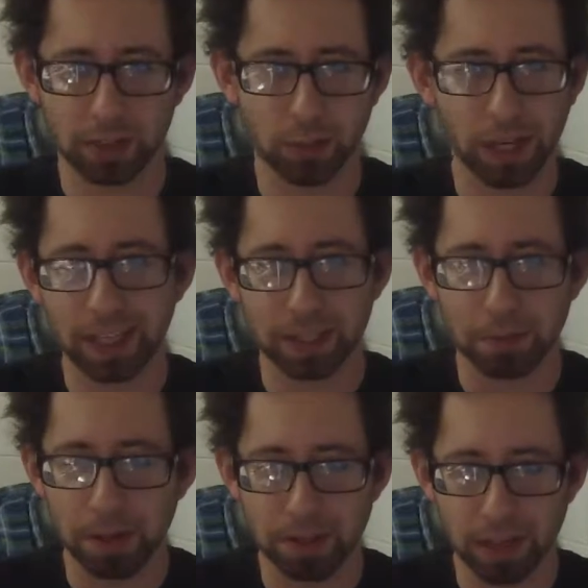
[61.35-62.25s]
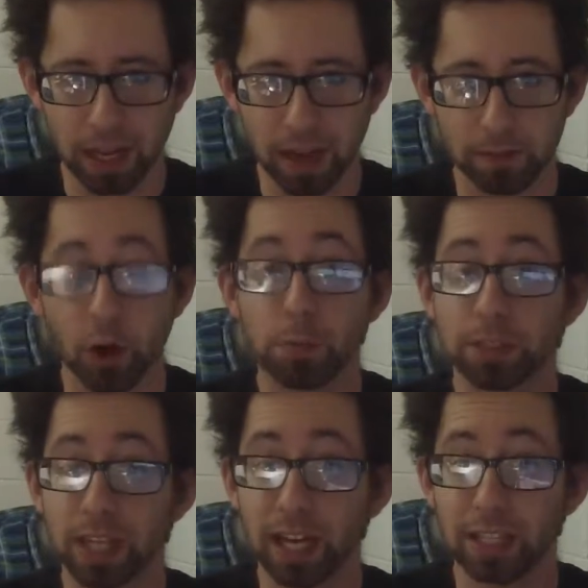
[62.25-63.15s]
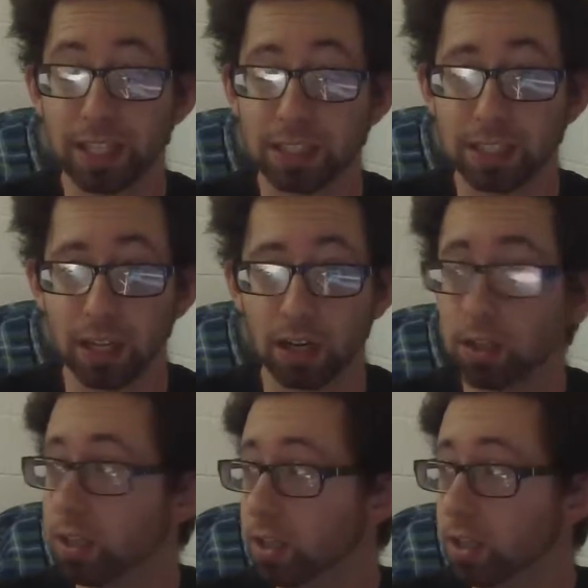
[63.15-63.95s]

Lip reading: You wait like a month and a half. Hope to God it gets here.